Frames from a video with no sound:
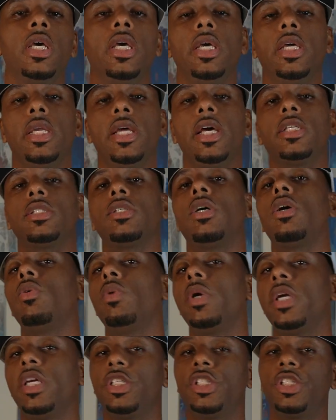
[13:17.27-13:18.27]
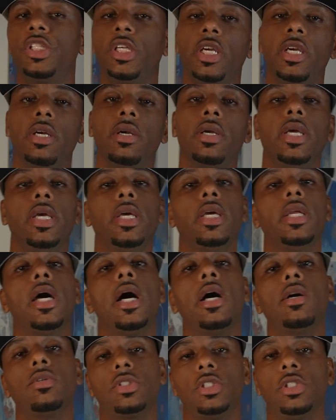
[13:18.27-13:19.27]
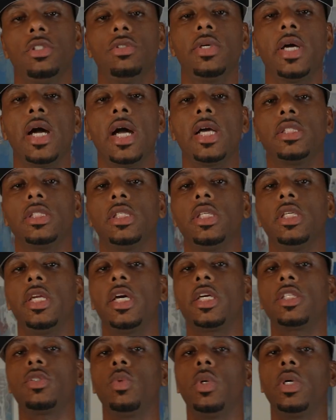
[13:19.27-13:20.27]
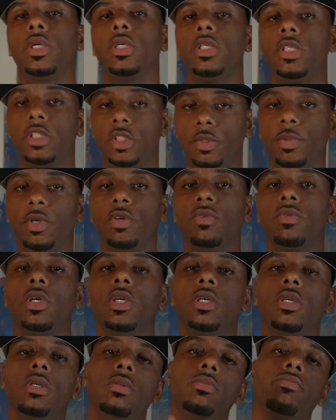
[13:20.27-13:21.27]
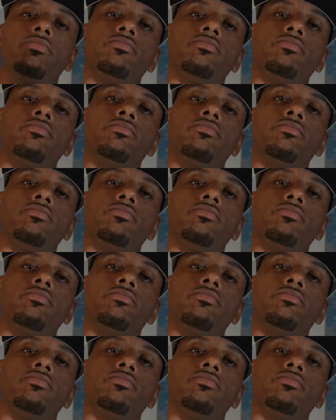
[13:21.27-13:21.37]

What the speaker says: And as always, share, and I'll see you guys in the next one. It's been real.